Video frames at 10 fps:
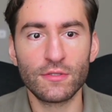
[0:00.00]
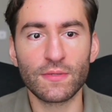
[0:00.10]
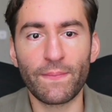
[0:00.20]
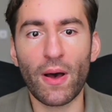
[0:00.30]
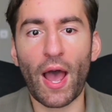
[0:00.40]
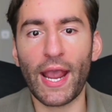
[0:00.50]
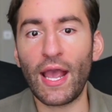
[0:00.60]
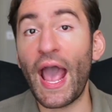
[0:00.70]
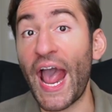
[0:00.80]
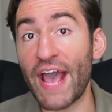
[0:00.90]
to
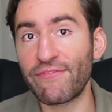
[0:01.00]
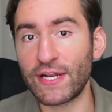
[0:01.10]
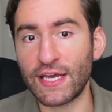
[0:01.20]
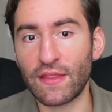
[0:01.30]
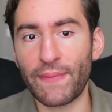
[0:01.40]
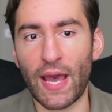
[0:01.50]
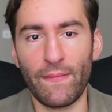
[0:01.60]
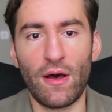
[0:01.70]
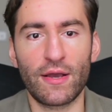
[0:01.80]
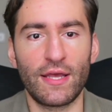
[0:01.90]
buy heavily in the bear
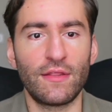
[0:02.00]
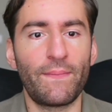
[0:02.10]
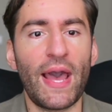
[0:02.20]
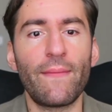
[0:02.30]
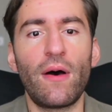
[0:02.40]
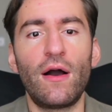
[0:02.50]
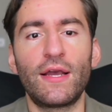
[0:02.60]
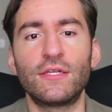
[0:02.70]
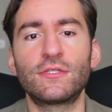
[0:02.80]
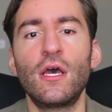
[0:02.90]
market. And the bear
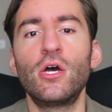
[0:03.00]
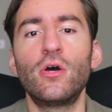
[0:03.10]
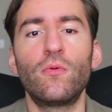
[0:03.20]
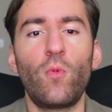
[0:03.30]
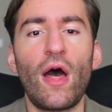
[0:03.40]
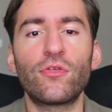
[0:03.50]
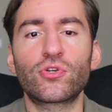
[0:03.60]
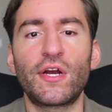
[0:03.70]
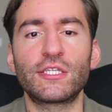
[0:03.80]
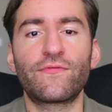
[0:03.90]
market's wealth
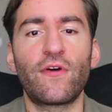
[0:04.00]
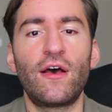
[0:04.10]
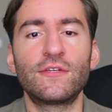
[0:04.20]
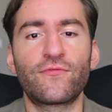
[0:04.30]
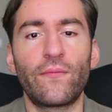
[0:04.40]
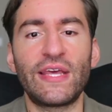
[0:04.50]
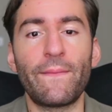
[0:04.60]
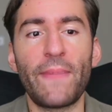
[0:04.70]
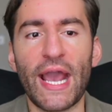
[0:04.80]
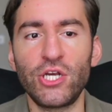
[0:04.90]
transfers from the
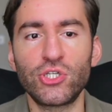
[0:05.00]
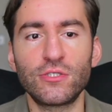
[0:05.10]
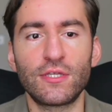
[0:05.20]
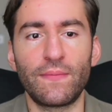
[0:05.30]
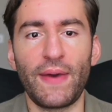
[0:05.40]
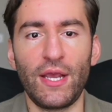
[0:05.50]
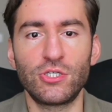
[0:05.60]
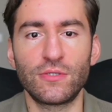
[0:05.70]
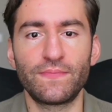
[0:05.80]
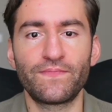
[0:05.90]
impatient to the
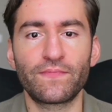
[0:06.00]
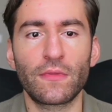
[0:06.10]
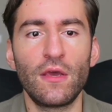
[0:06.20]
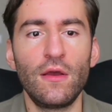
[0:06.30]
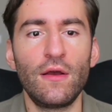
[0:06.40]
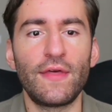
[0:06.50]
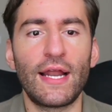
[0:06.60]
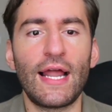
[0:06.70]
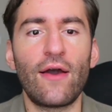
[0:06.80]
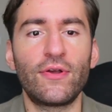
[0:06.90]
patient. They
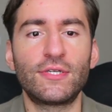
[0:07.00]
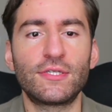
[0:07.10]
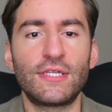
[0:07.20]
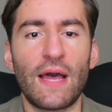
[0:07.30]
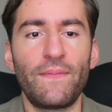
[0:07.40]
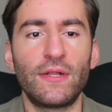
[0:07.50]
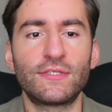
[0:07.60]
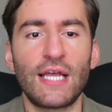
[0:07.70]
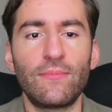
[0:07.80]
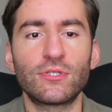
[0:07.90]
allow you to step in,
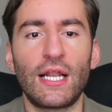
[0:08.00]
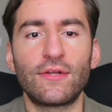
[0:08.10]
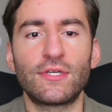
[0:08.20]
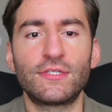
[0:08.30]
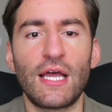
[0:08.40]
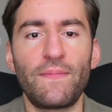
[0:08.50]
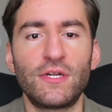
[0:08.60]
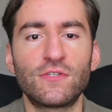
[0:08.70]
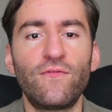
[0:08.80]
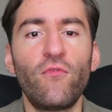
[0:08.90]
stables allow you to step
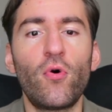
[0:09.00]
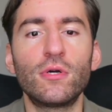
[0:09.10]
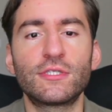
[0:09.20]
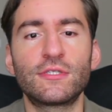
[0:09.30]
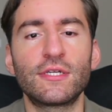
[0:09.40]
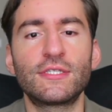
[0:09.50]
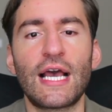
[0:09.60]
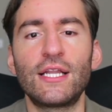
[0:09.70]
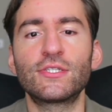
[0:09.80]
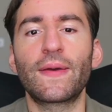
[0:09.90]
in as forced
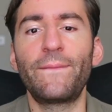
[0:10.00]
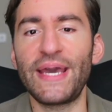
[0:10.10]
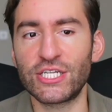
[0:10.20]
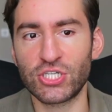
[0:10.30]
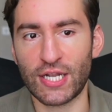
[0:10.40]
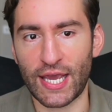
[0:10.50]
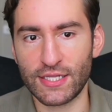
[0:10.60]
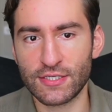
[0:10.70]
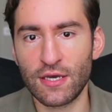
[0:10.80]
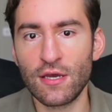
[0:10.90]
sellers
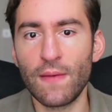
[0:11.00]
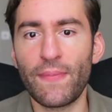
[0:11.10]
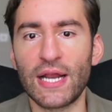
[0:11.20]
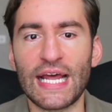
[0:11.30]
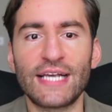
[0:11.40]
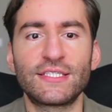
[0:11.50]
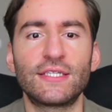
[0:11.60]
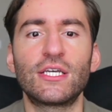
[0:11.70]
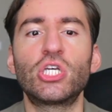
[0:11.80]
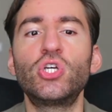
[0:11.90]
capitulate, buying
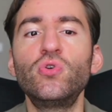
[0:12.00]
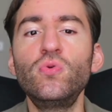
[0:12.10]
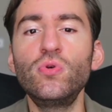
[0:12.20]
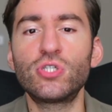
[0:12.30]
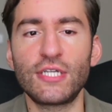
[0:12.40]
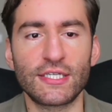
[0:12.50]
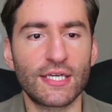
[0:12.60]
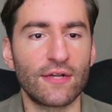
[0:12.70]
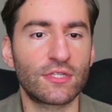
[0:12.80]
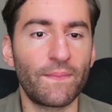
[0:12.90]
assets at huge
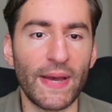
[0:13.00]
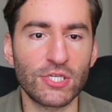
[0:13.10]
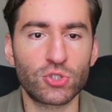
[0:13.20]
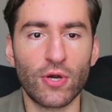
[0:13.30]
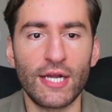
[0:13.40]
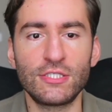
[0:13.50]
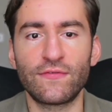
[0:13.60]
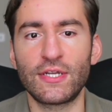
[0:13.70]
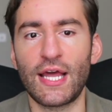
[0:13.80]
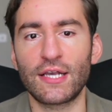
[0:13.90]
discounts. The best trades
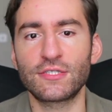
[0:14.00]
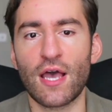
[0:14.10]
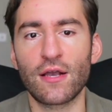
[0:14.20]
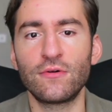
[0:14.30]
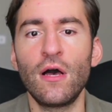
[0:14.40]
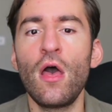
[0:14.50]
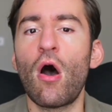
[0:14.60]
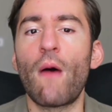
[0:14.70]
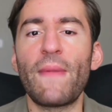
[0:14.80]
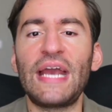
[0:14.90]
of the next cycle
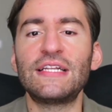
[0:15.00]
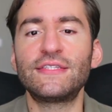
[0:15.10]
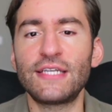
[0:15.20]
are made in